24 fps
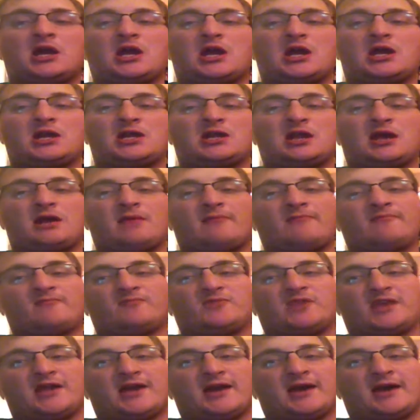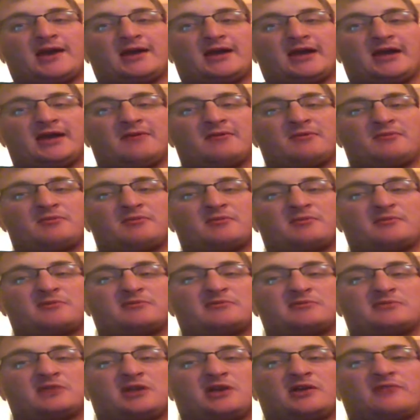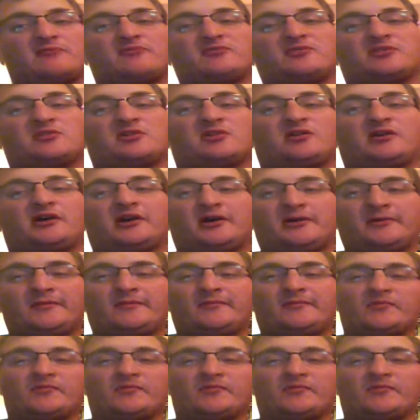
And I have a perfect song for y'all.